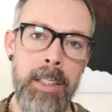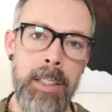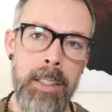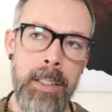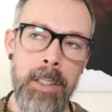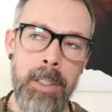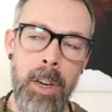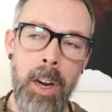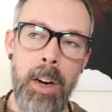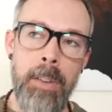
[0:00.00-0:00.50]

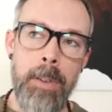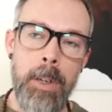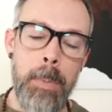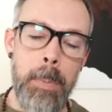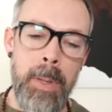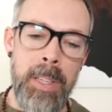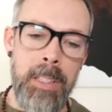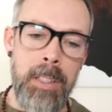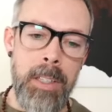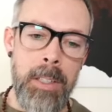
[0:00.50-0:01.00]
is Harvard
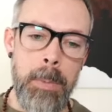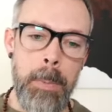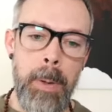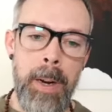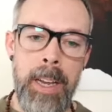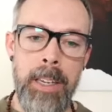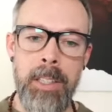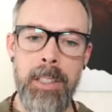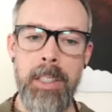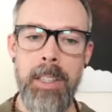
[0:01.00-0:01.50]
Business
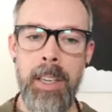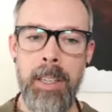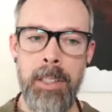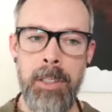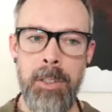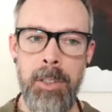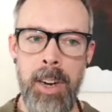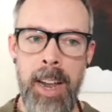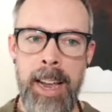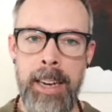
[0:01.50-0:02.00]
Press
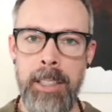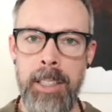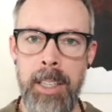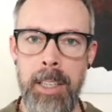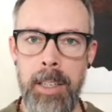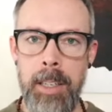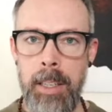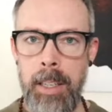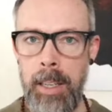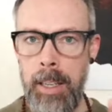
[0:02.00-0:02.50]

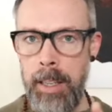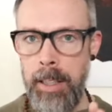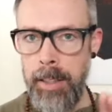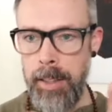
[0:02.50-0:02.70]
extracted